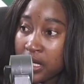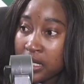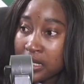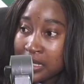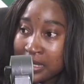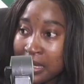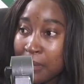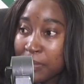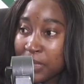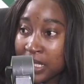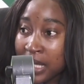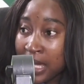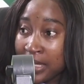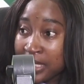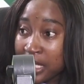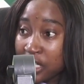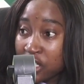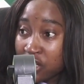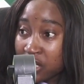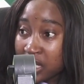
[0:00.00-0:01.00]
something like
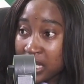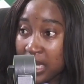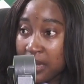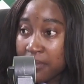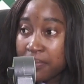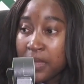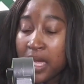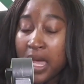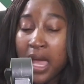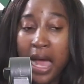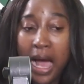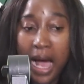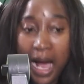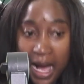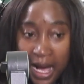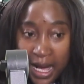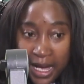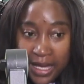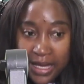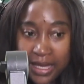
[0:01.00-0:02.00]
that, to say,
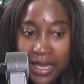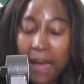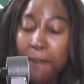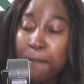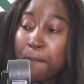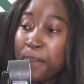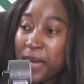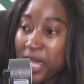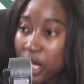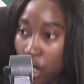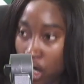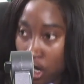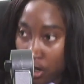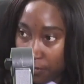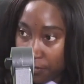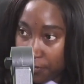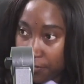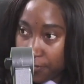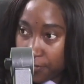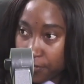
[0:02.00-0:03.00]
I am better
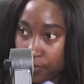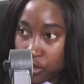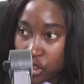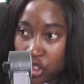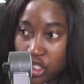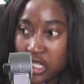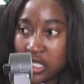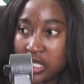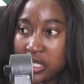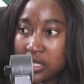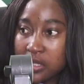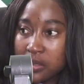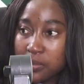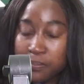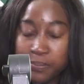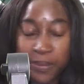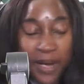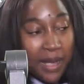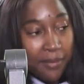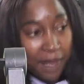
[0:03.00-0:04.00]
off just
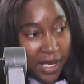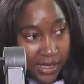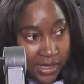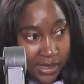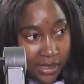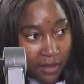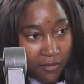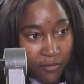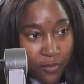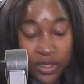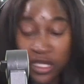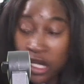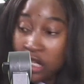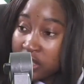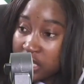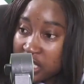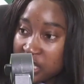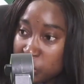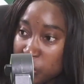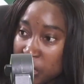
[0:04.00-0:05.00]
by myself without
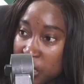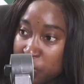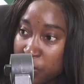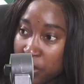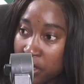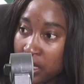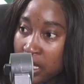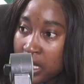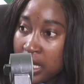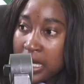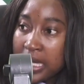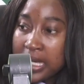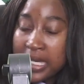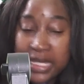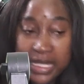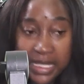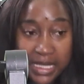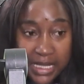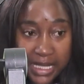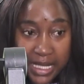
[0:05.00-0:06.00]
these people,
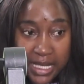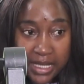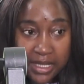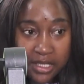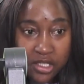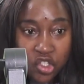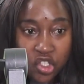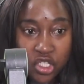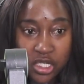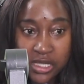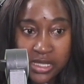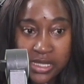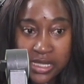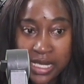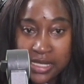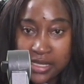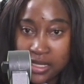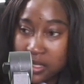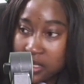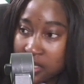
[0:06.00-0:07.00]
healing just
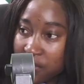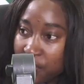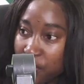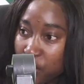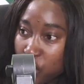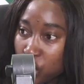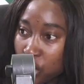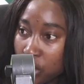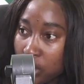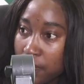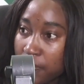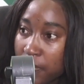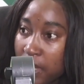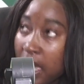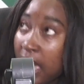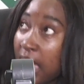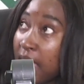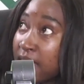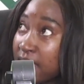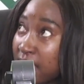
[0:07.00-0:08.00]
as an individual,
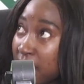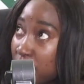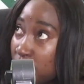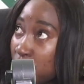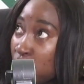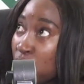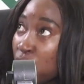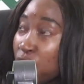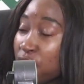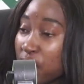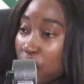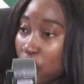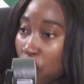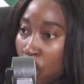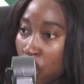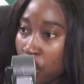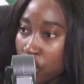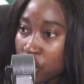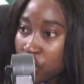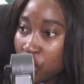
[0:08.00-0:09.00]
and then moving
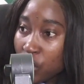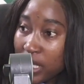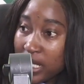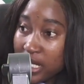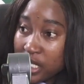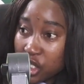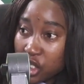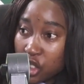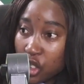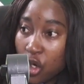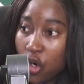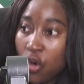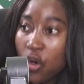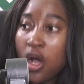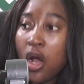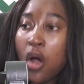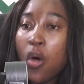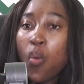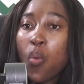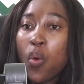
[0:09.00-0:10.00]
on. So let us know
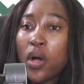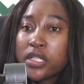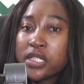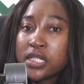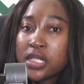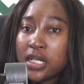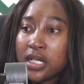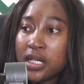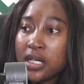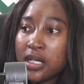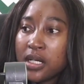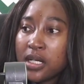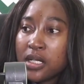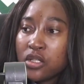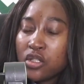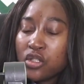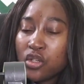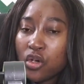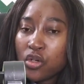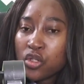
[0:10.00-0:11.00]
what
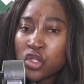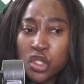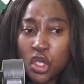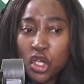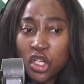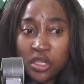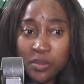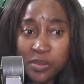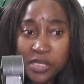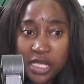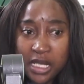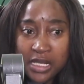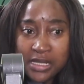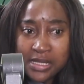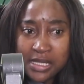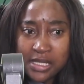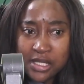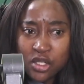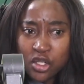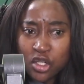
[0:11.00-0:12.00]

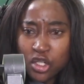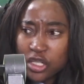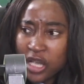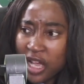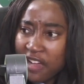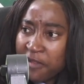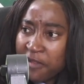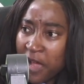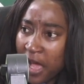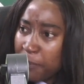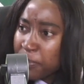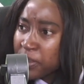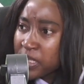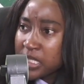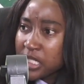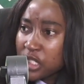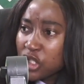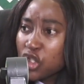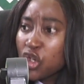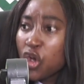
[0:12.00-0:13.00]
circumstances could happened
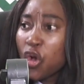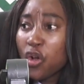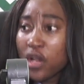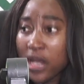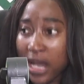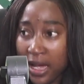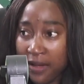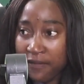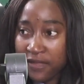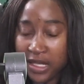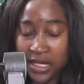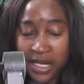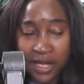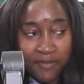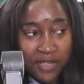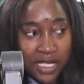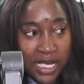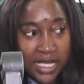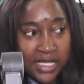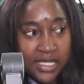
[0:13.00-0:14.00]
in your life that
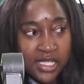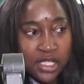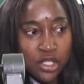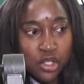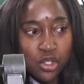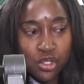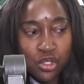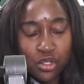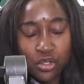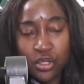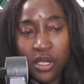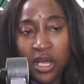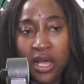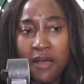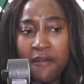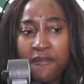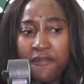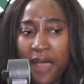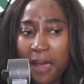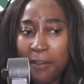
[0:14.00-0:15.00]
have led into
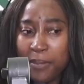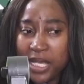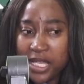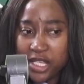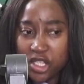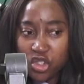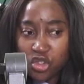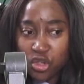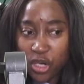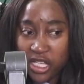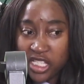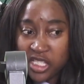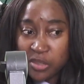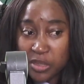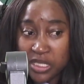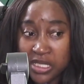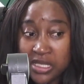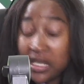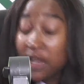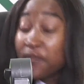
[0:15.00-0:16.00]
family
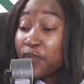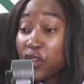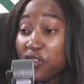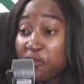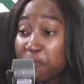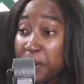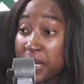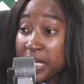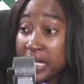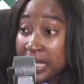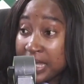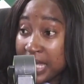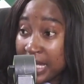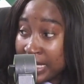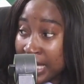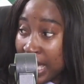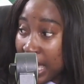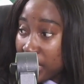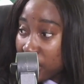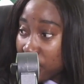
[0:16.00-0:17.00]
estrangement, if you've been in that
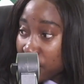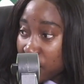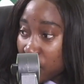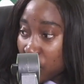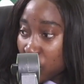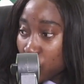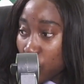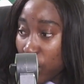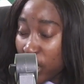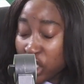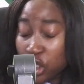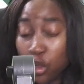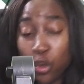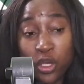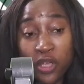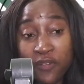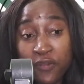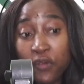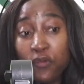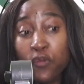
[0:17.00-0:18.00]
kind of situation, if
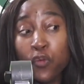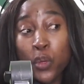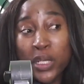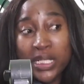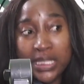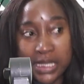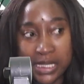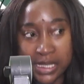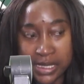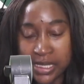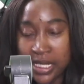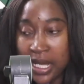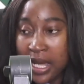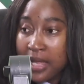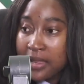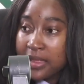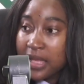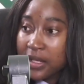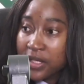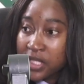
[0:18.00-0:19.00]
you've witnessed
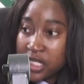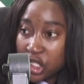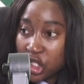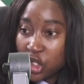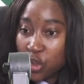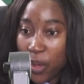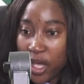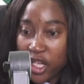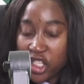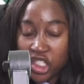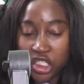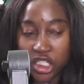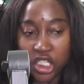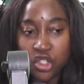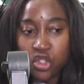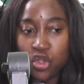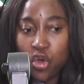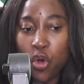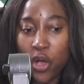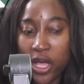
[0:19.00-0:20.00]
that situation in
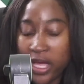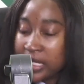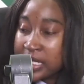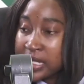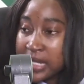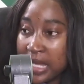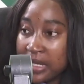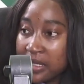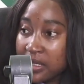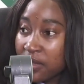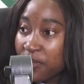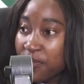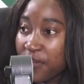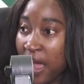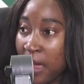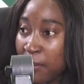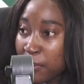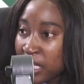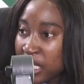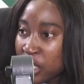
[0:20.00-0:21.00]
your extended
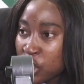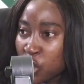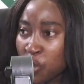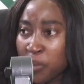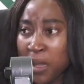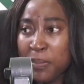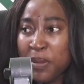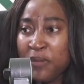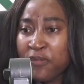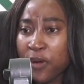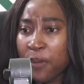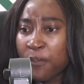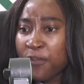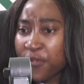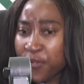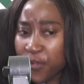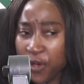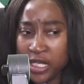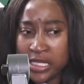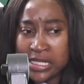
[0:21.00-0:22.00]
families or maybe from
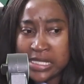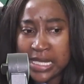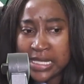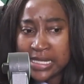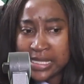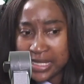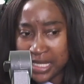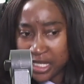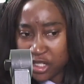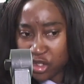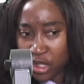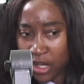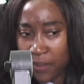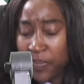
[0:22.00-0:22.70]
friends, etc.